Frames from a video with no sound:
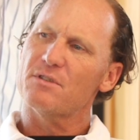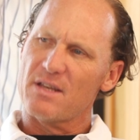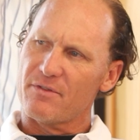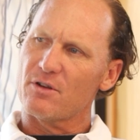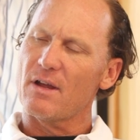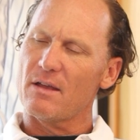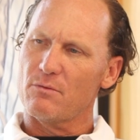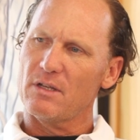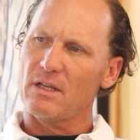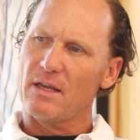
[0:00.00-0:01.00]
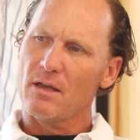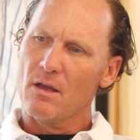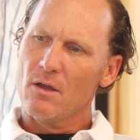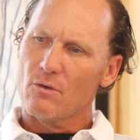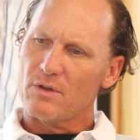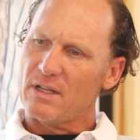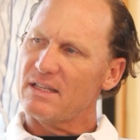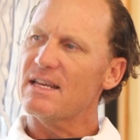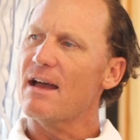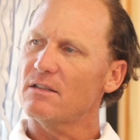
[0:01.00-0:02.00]
seven or eight really, really
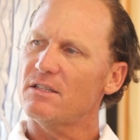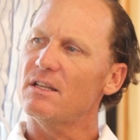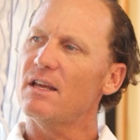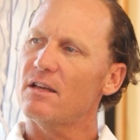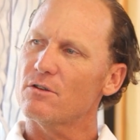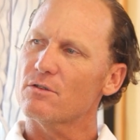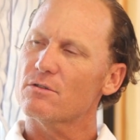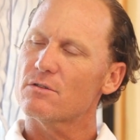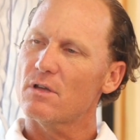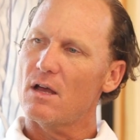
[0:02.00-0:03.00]
talented hitters.